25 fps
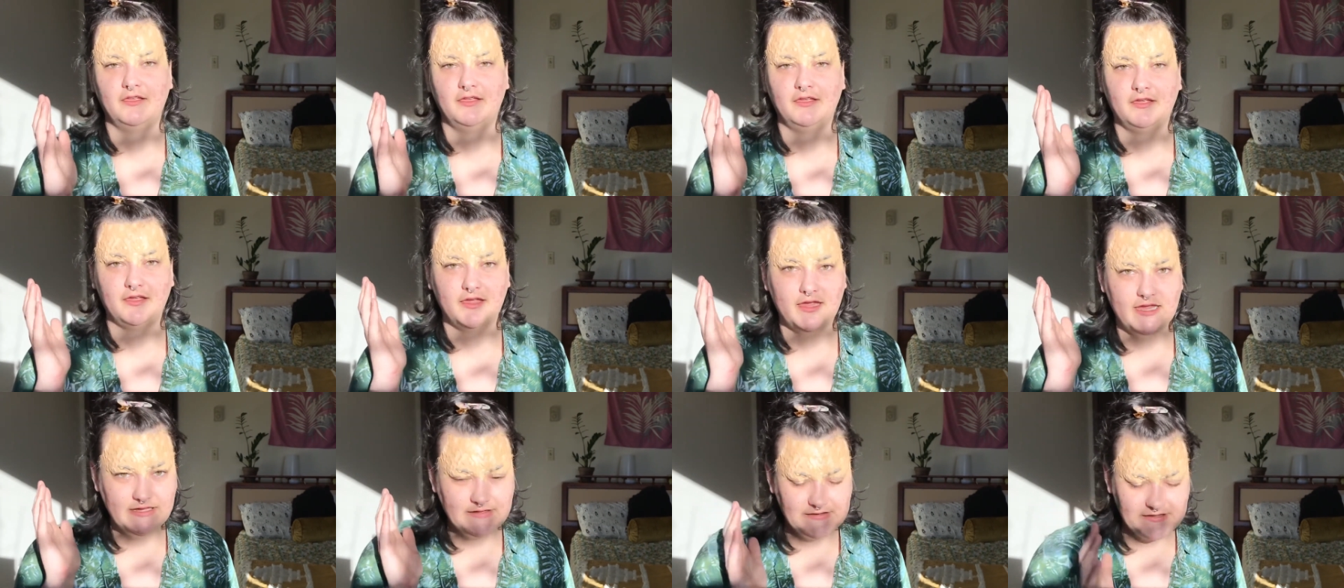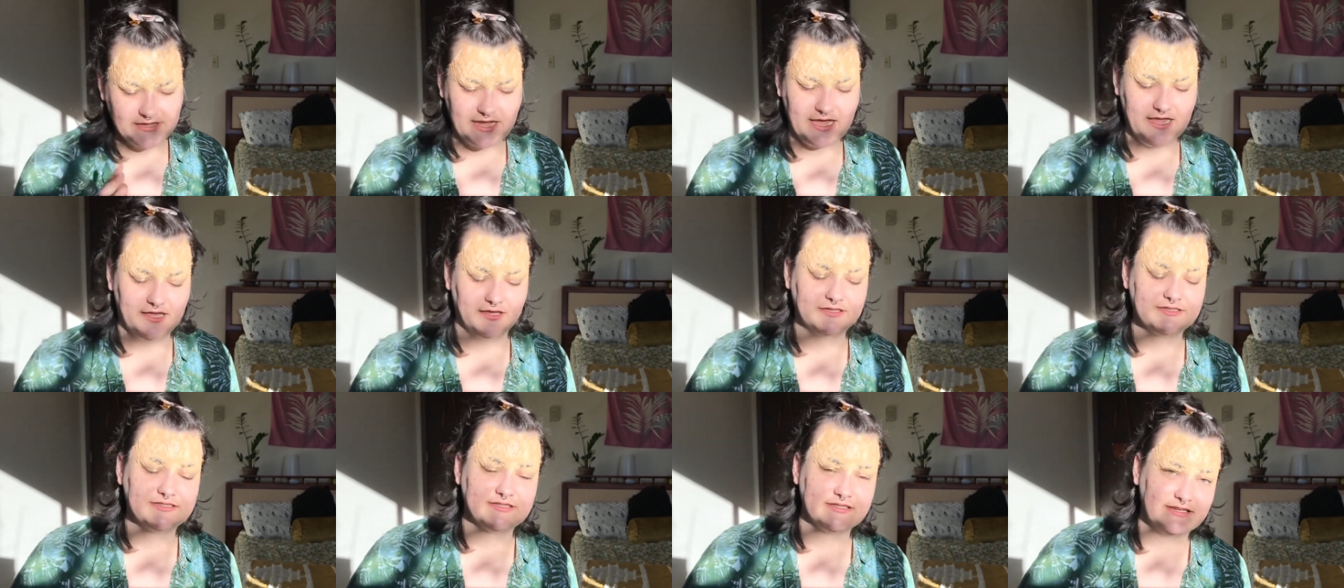in the
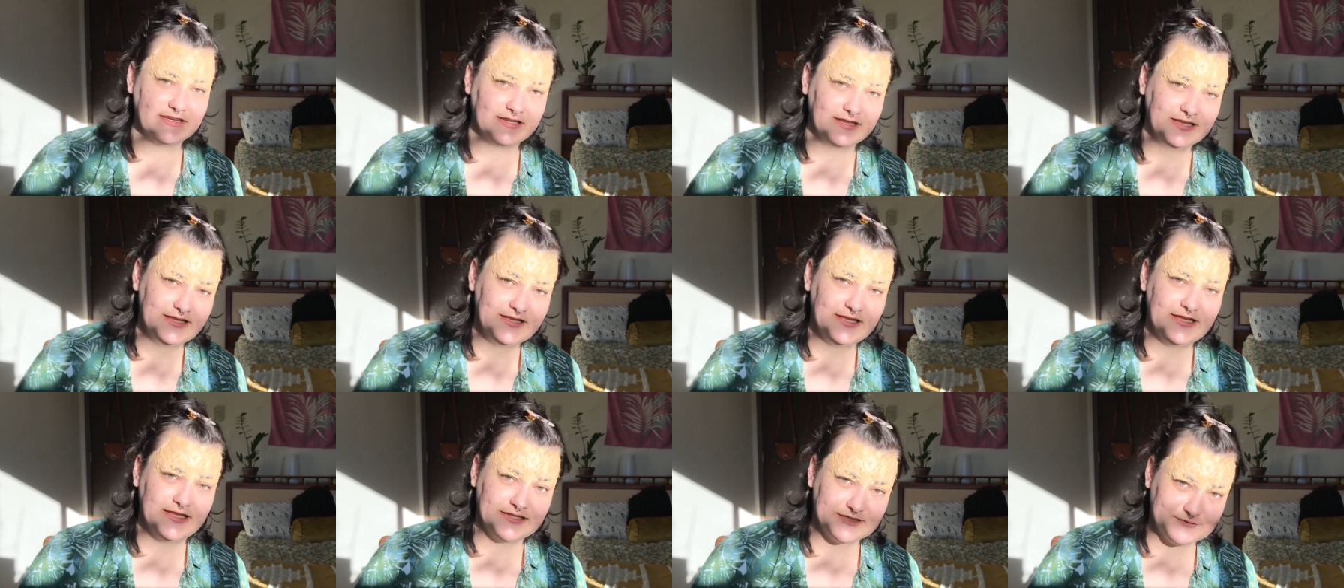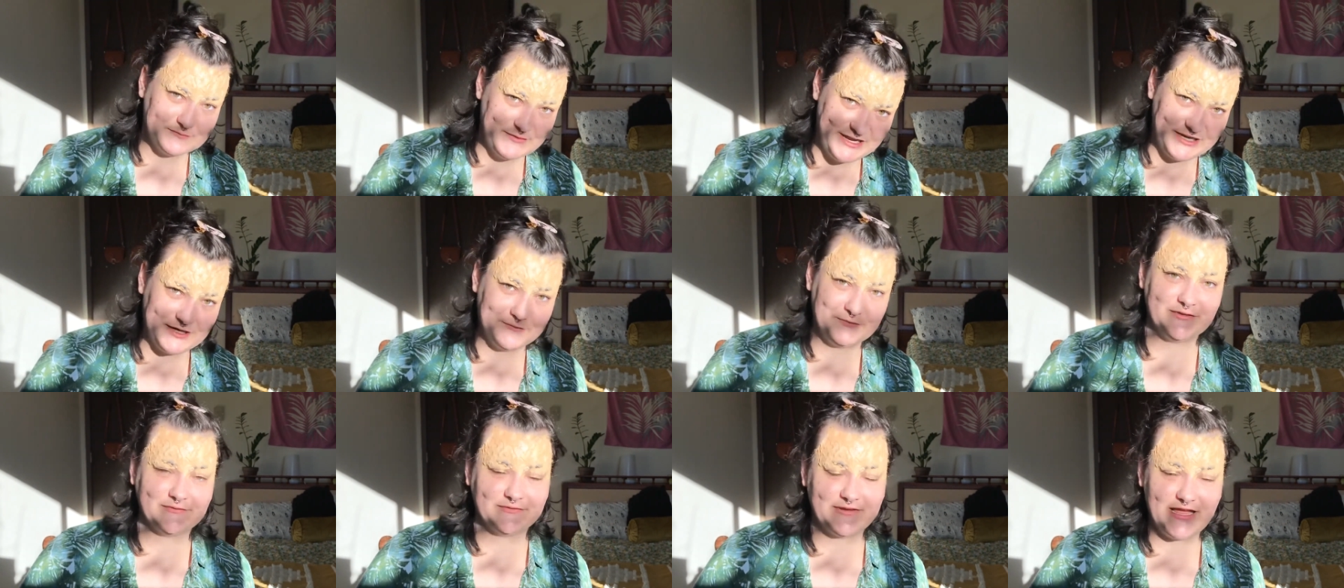galaxy is made up
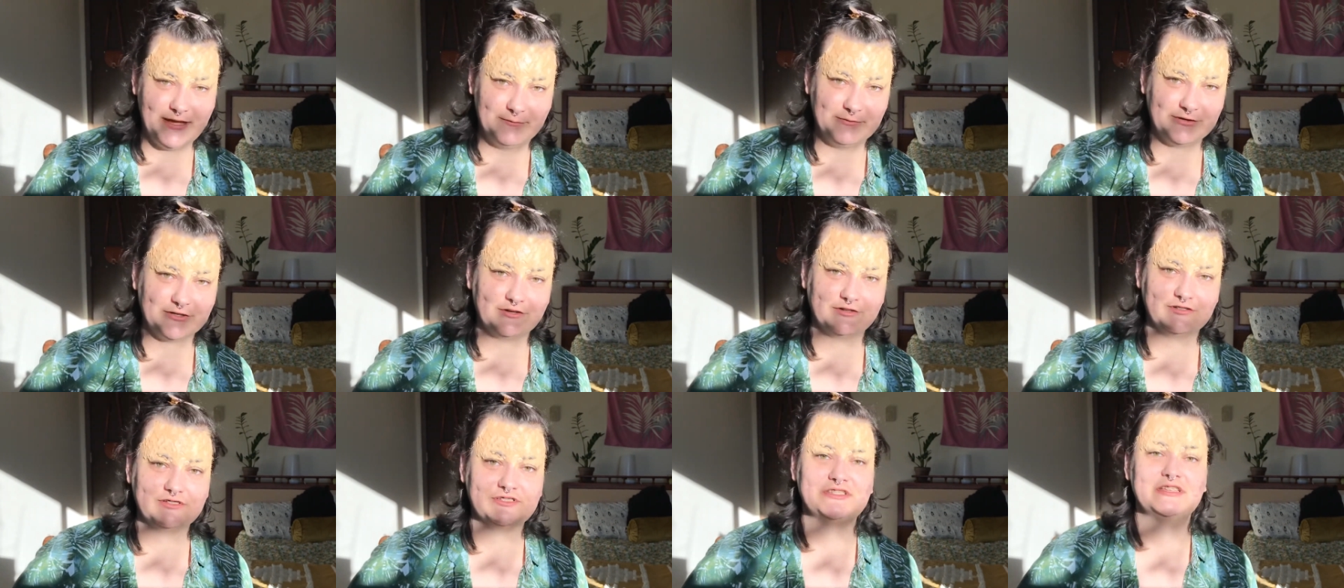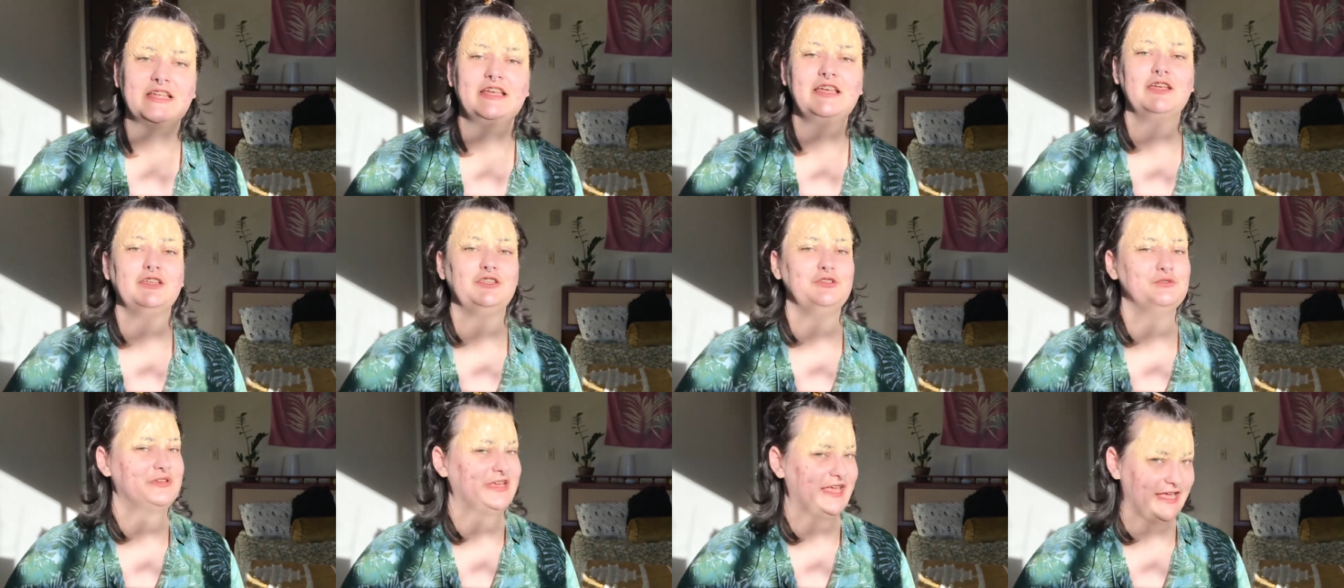of chemicals
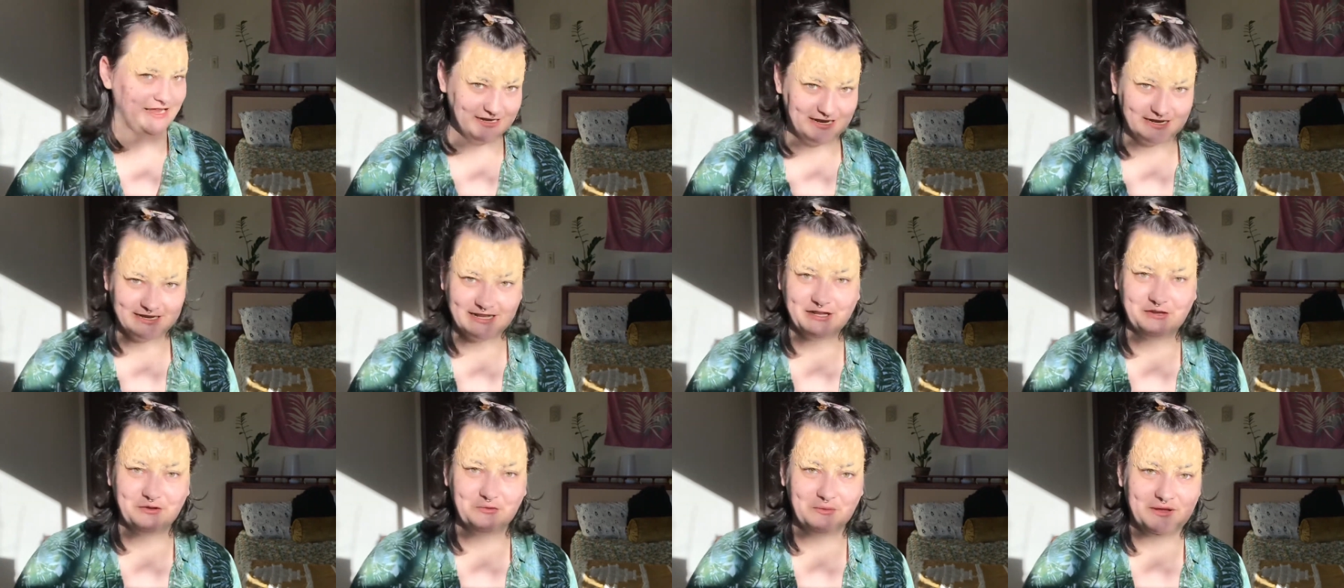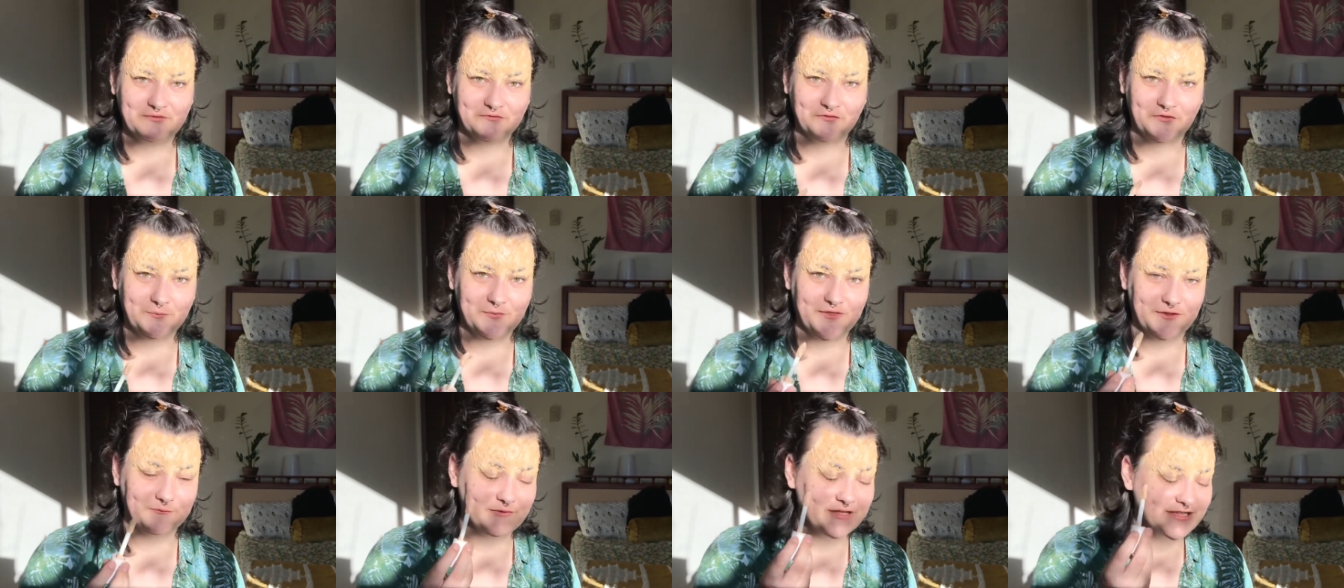you cannot get away from
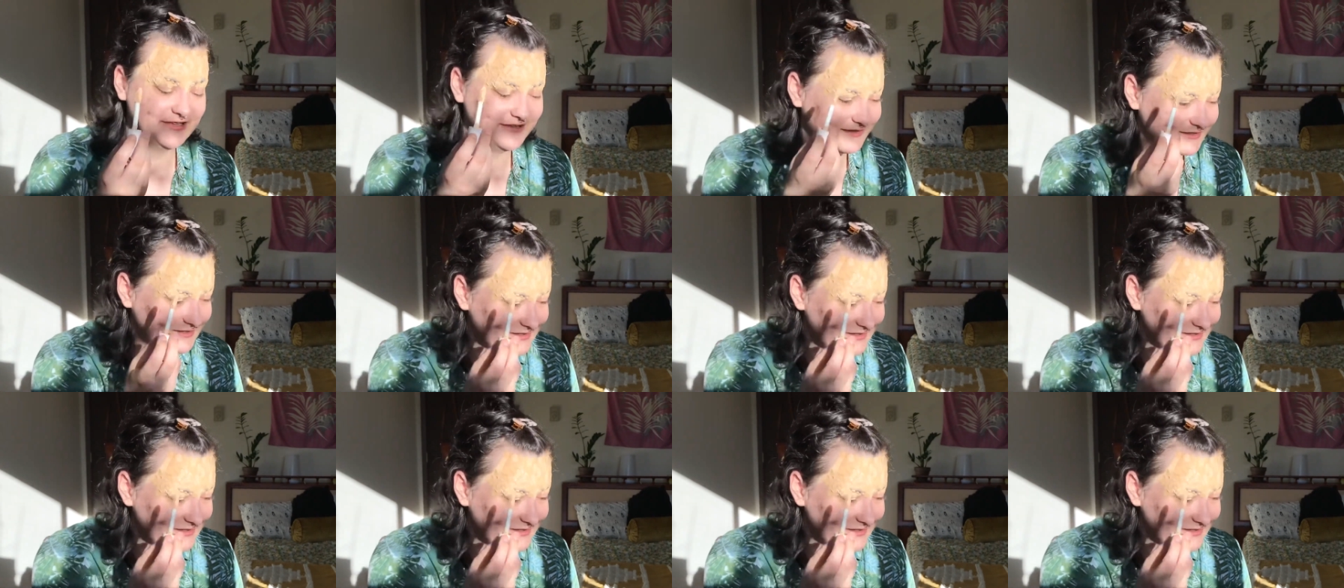them